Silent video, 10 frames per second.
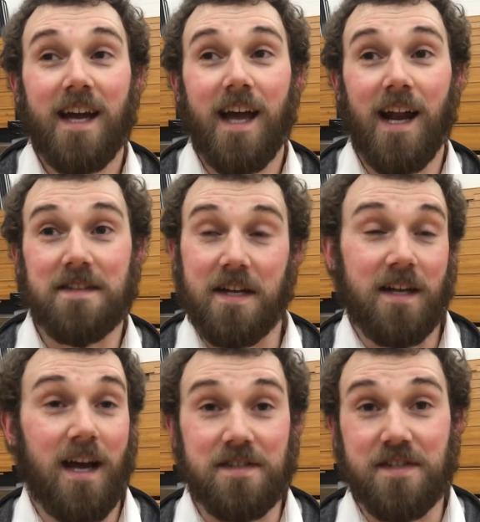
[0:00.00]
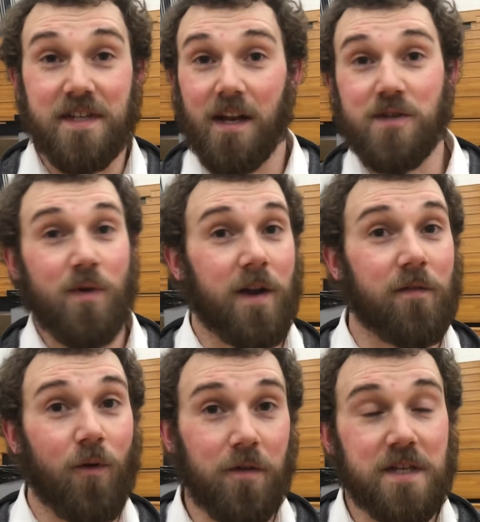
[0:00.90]
And I was like, guys, this is getting us ready
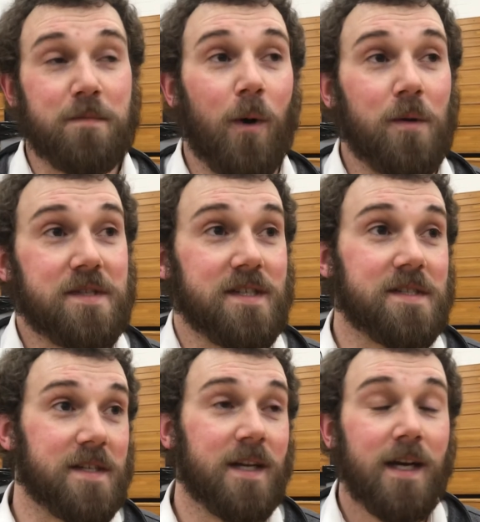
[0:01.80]
for this postseason.